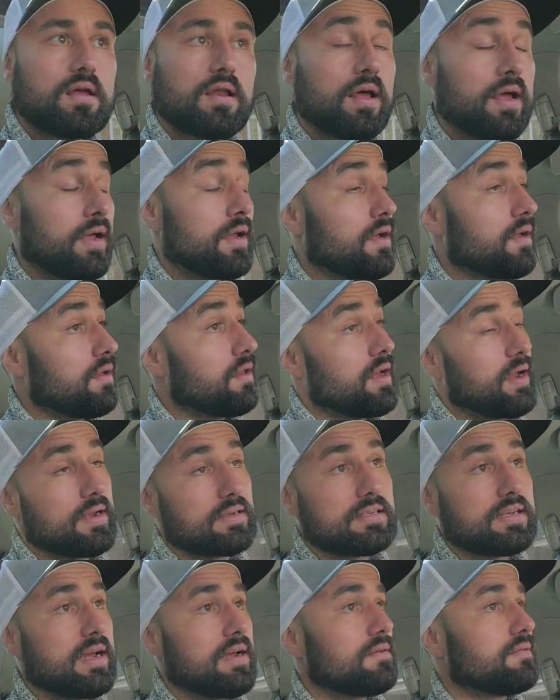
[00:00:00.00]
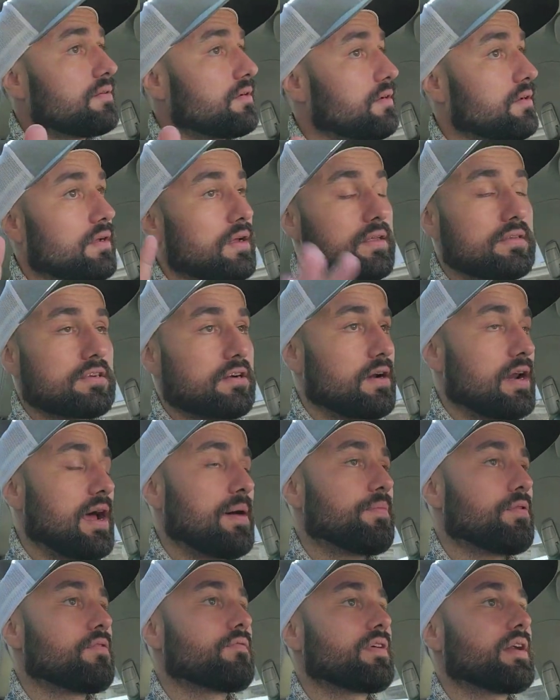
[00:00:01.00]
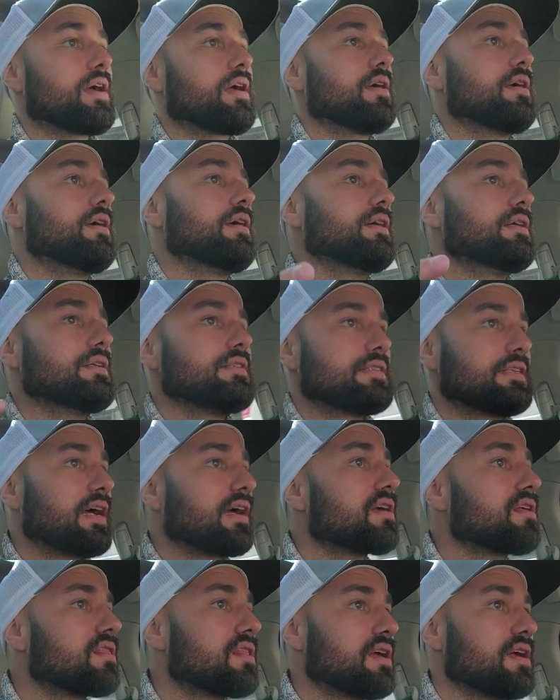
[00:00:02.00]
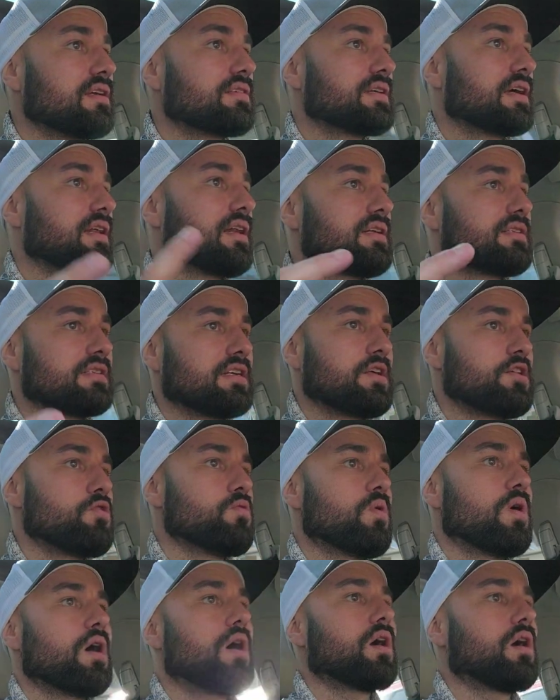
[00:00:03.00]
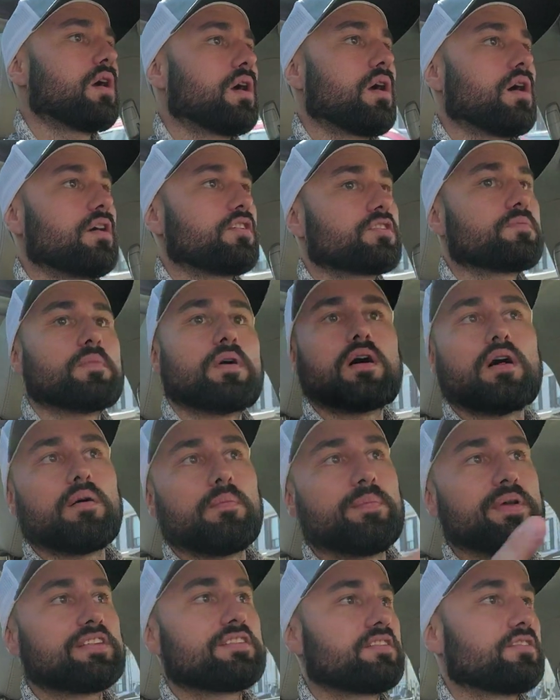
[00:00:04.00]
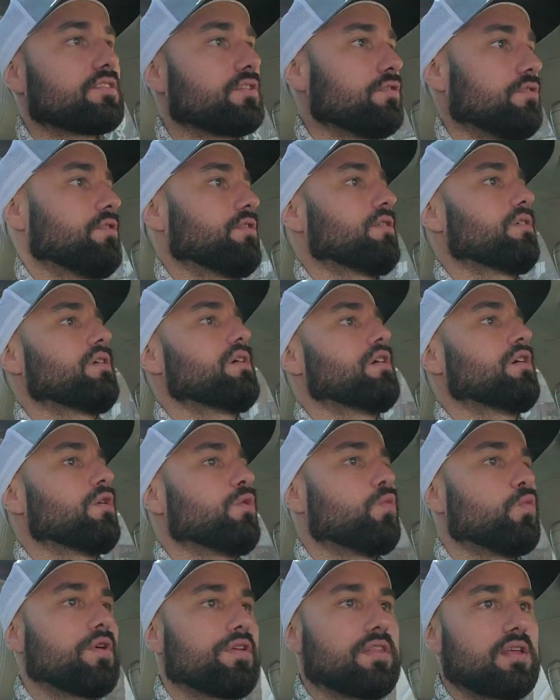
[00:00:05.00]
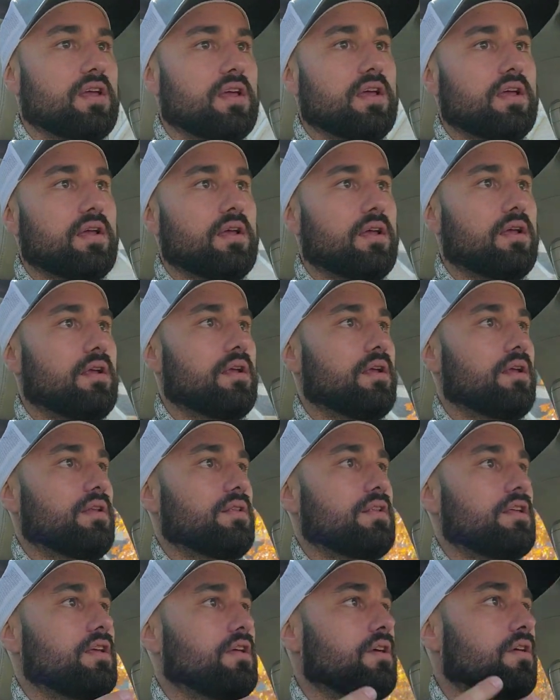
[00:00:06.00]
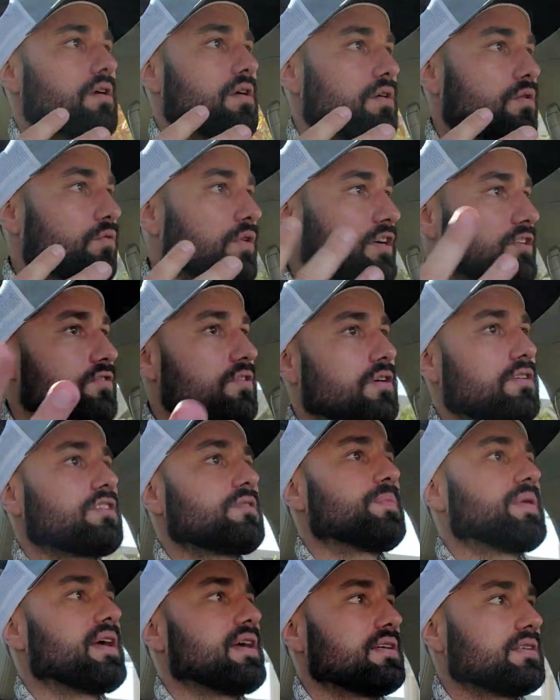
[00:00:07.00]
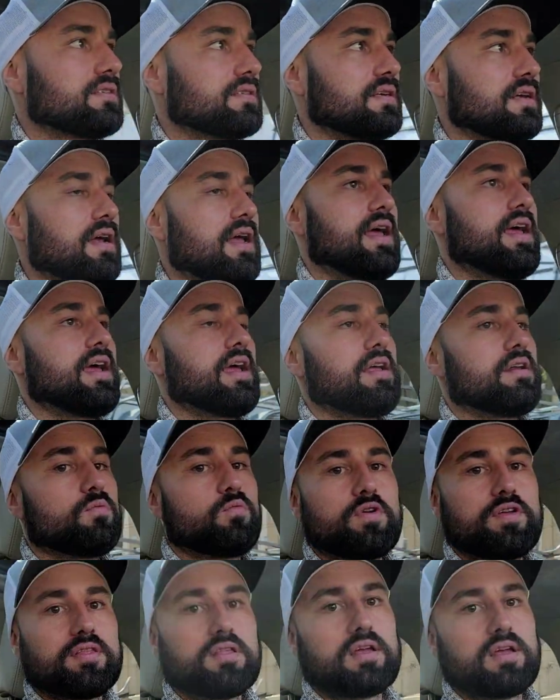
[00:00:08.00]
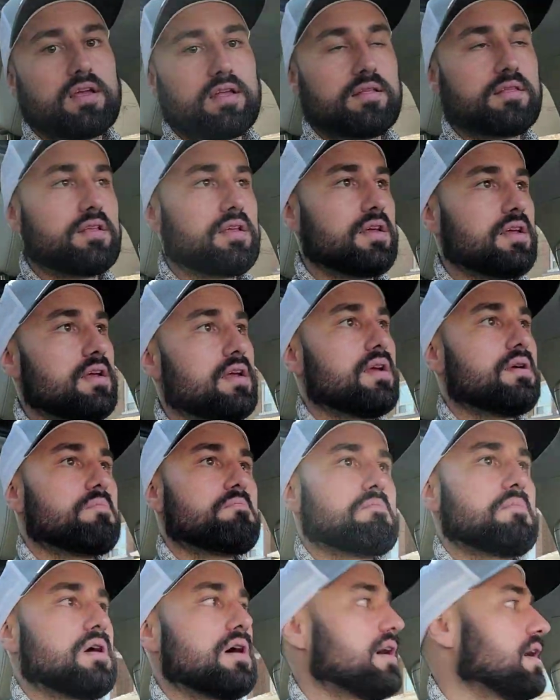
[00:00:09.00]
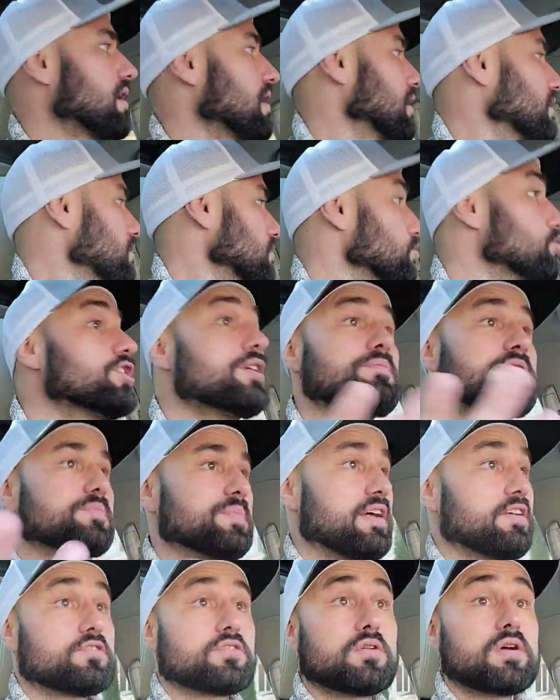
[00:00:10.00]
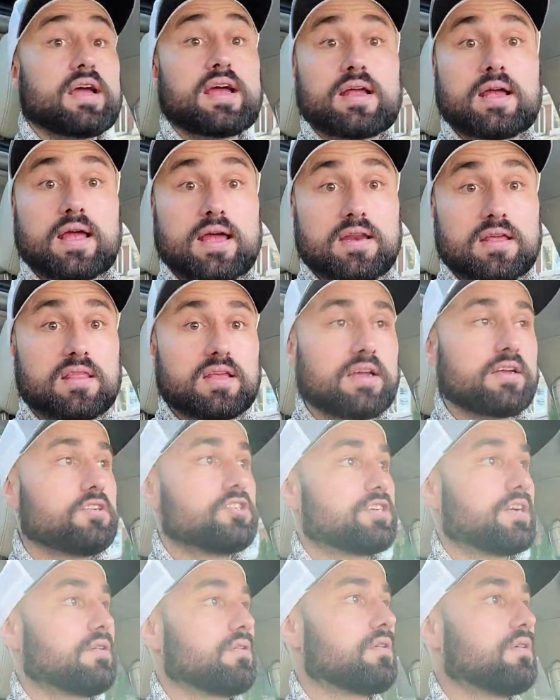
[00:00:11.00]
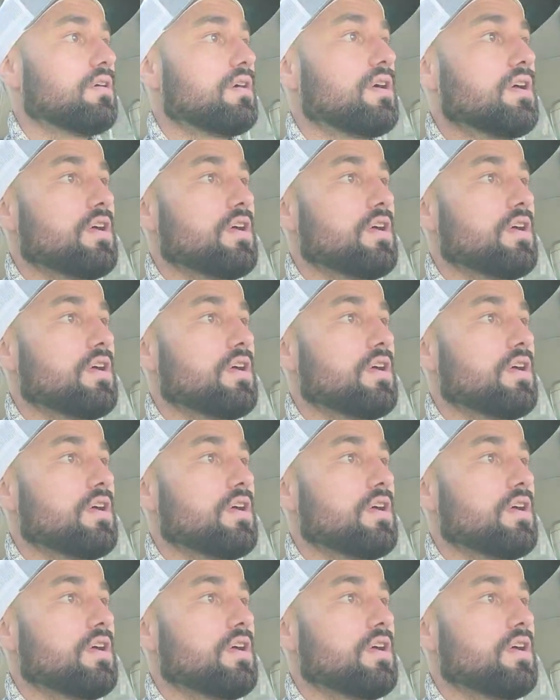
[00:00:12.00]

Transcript: Like like I said, it's not going to happen overnight. Second thing is, like, let's say you are a small business owner within the restaurant space and within the uh, gym space, or anything in general.